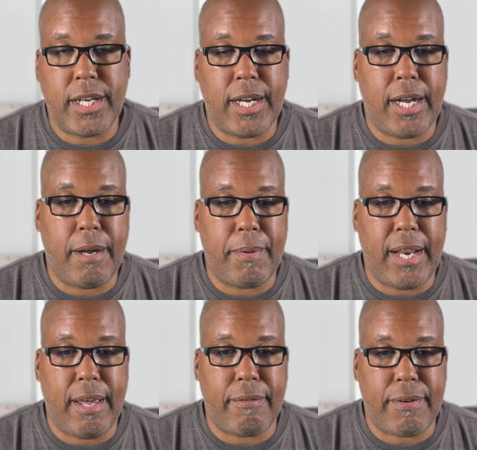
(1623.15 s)
And
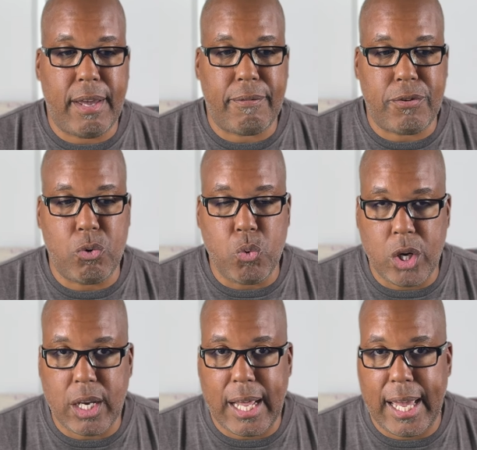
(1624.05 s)
if you
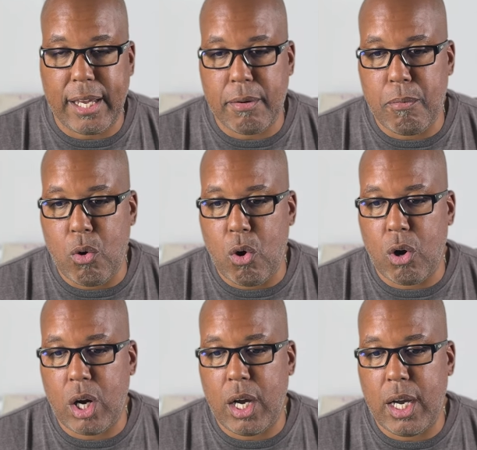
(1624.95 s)
would like
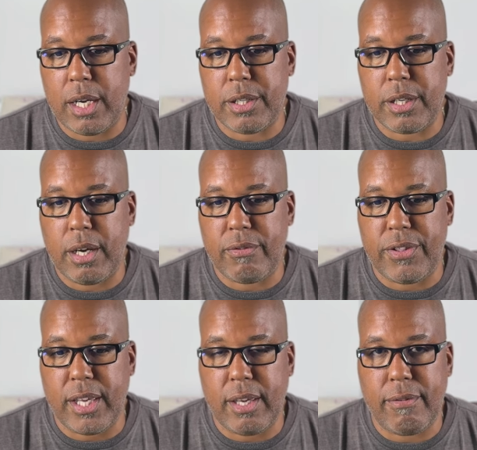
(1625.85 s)
more of
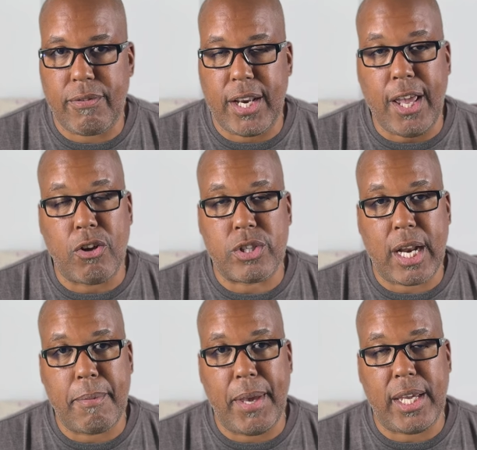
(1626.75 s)
the videos that
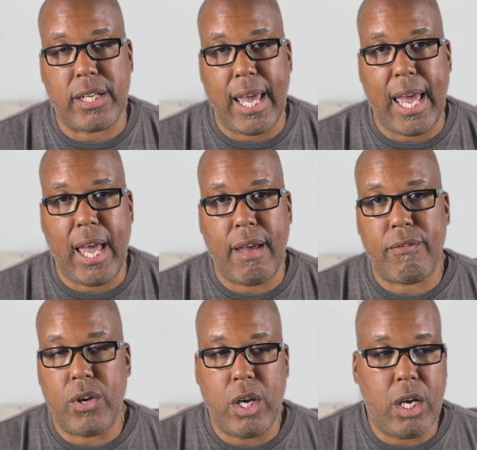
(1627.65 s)
I make to have
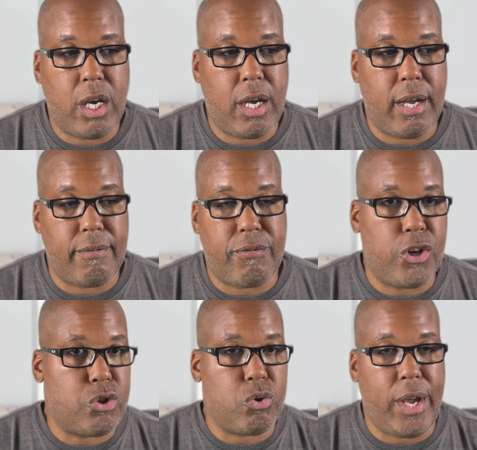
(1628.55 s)

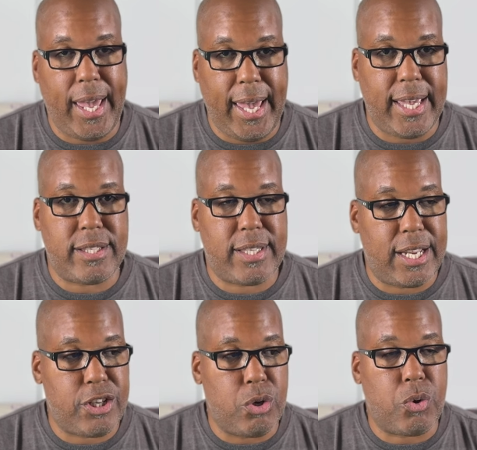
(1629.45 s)
visual aids
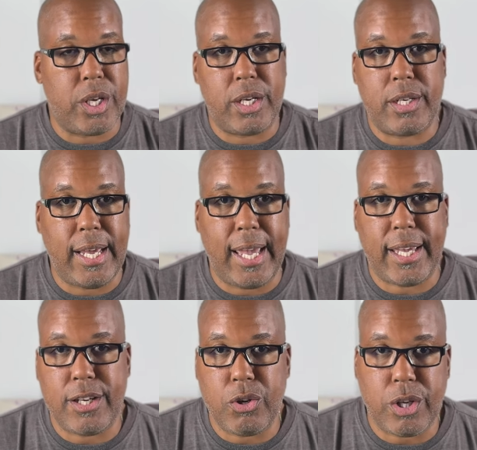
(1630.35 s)
that you can take
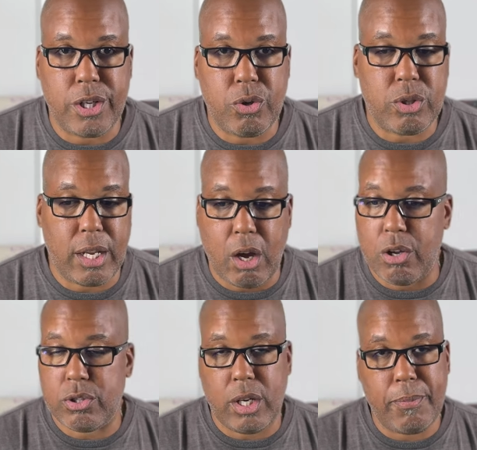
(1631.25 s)
and you can use,
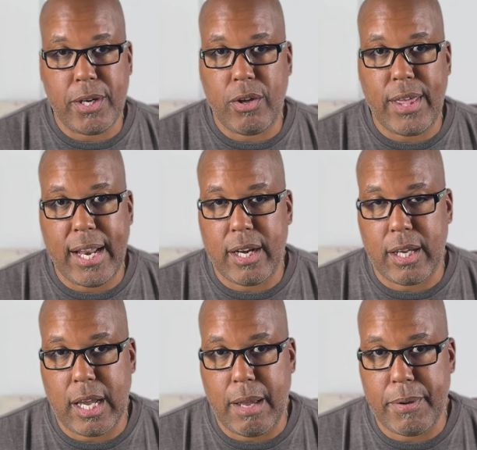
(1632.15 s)
also let me know that in the
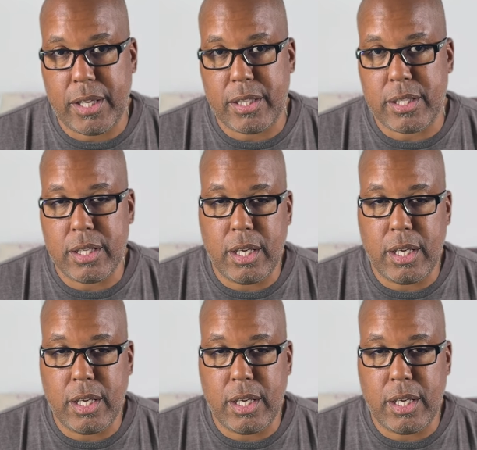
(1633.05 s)
comments,